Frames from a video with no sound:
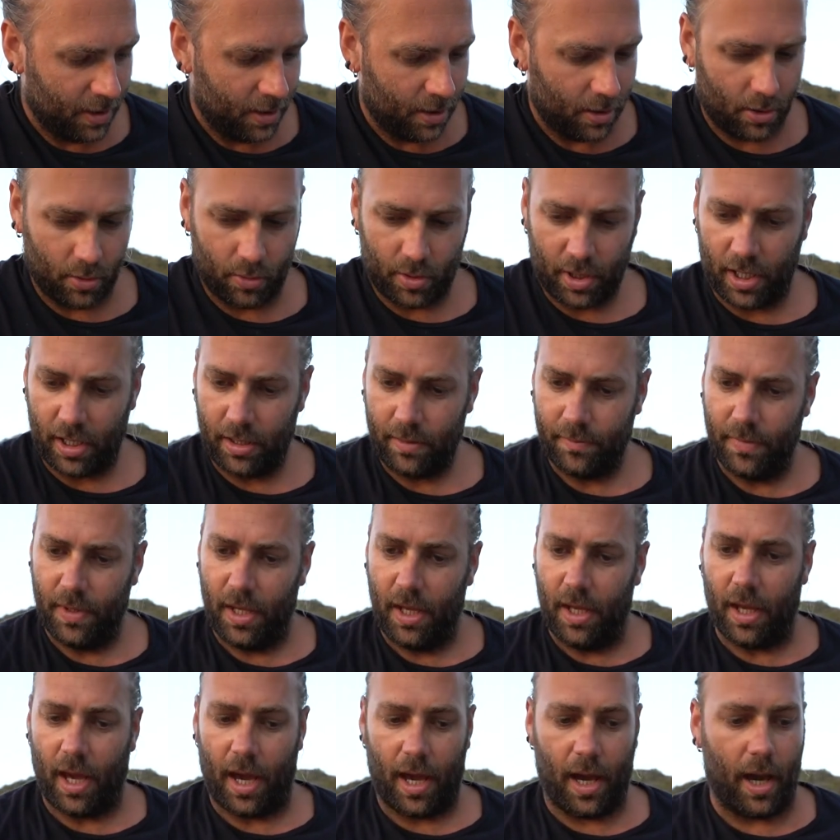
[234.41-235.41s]
Okay.
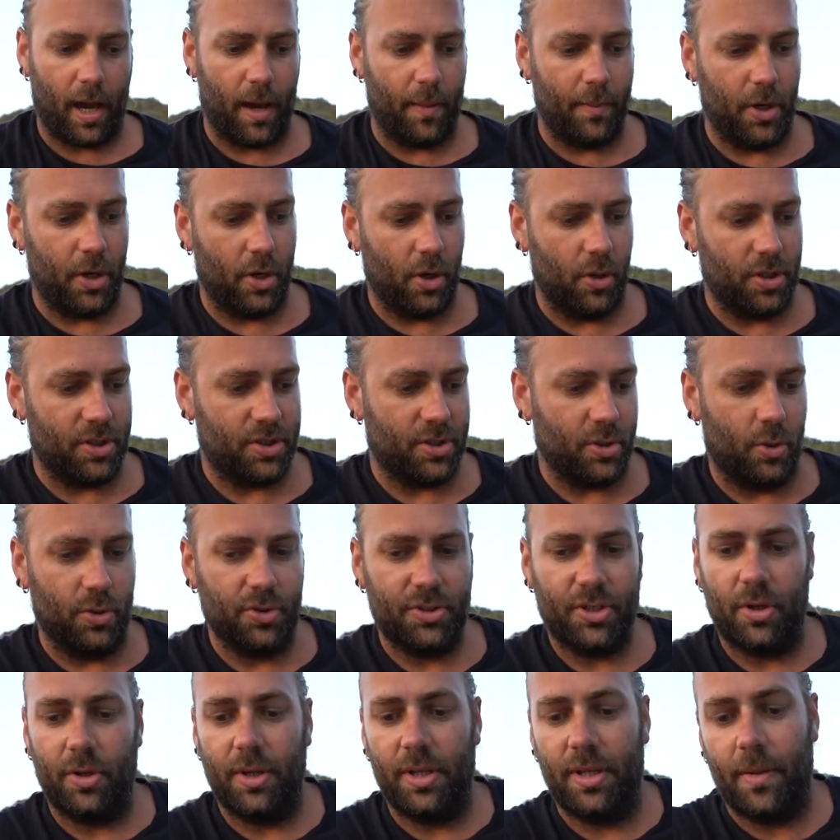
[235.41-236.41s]
Notice
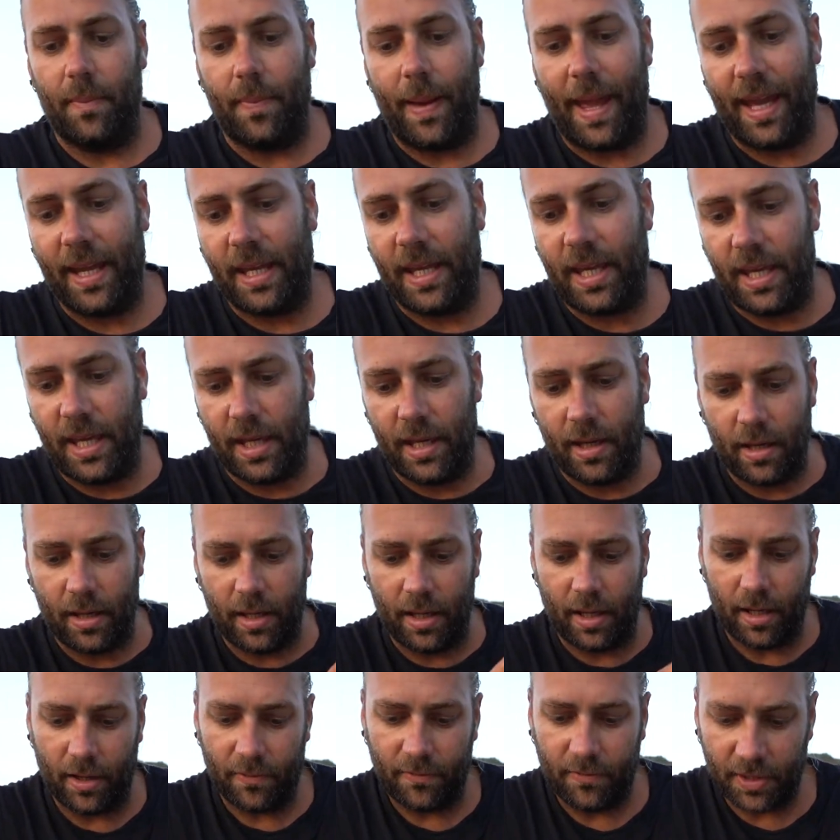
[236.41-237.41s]
also in the back here,
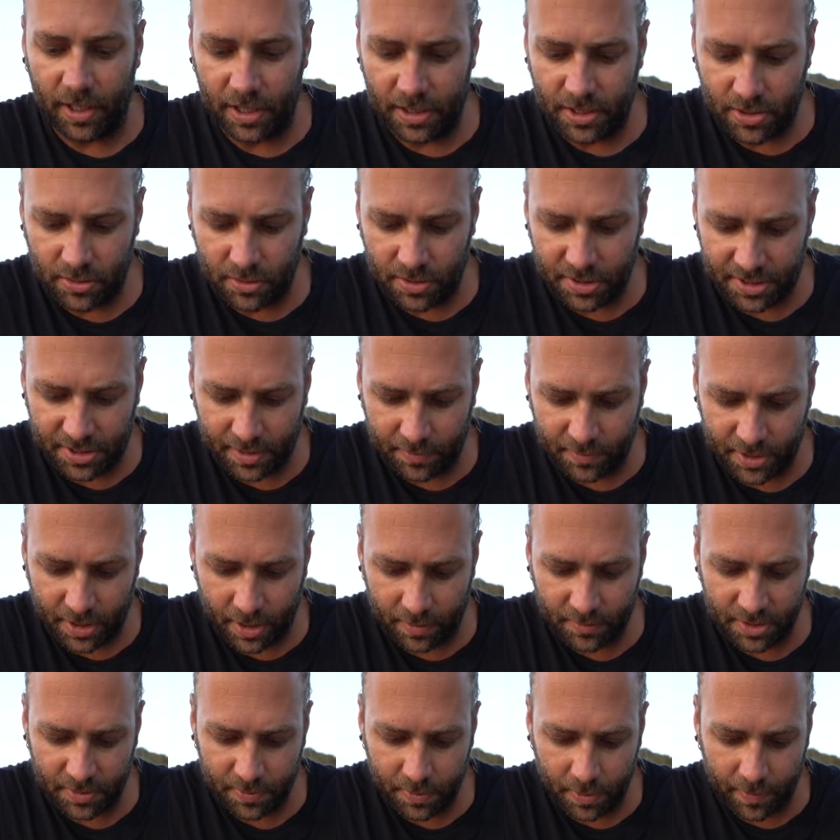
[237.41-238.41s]
and I forget to do this
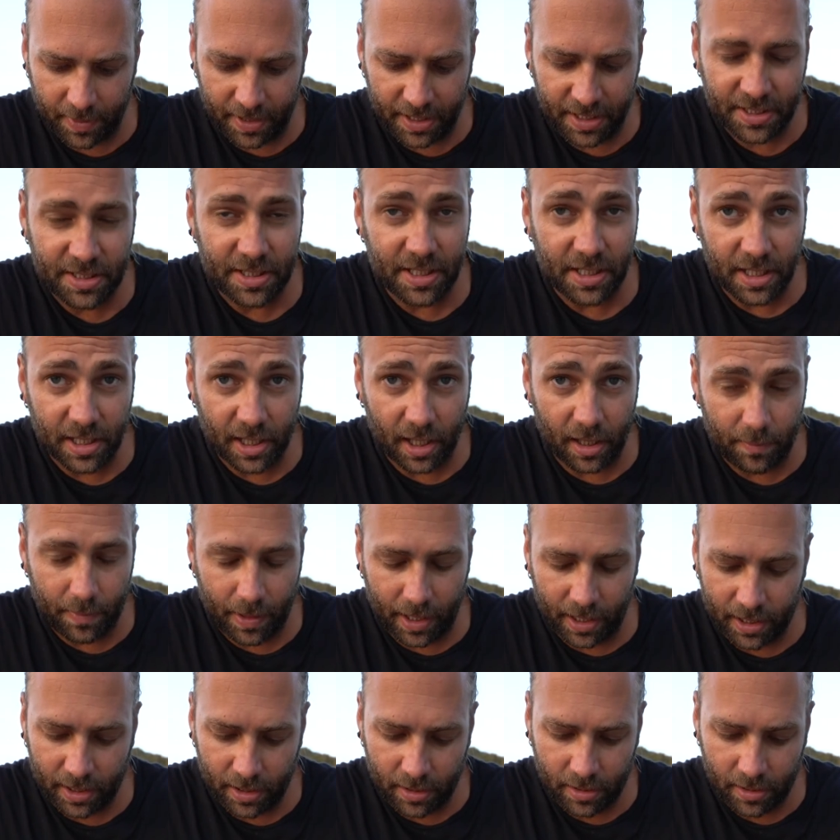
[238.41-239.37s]
sometimes, is put my SD card back in.